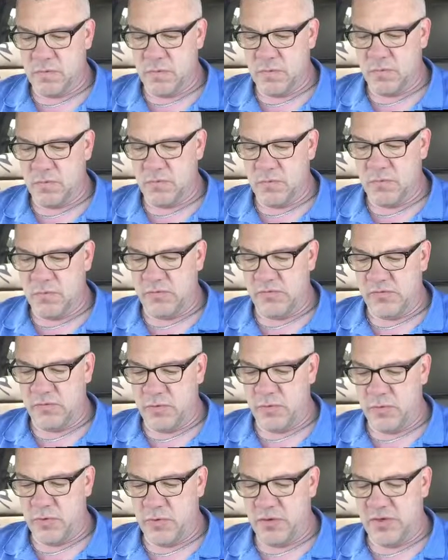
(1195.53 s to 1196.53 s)
Oh, there were
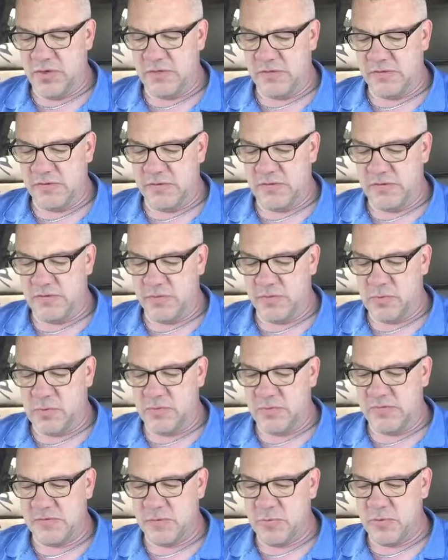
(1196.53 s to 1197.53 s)
some birdies. There's
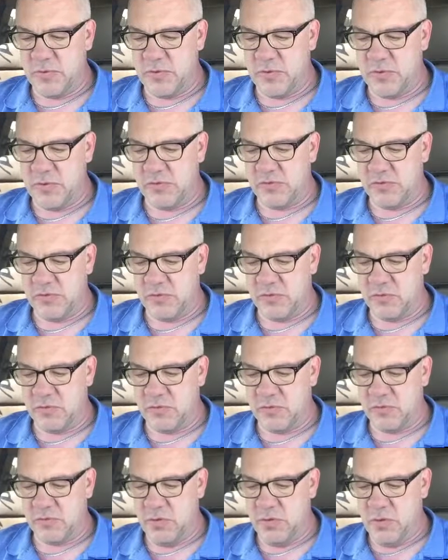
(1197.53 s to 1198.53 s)
probably some birds out there
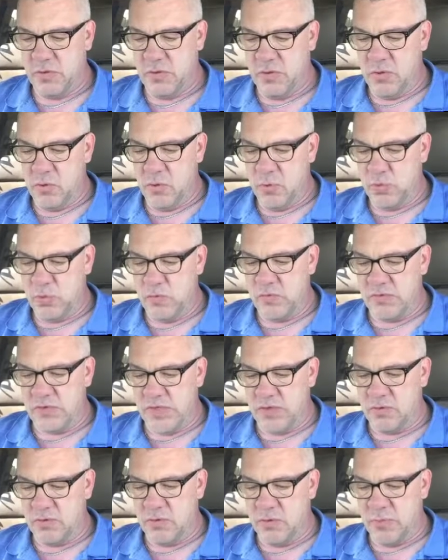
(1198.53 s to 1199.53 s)
going, who's
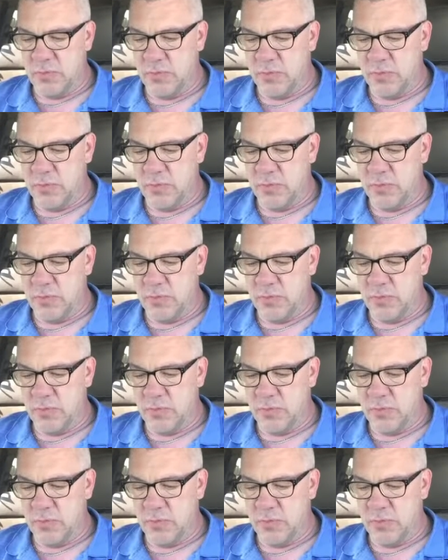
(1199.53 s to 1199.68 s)
that other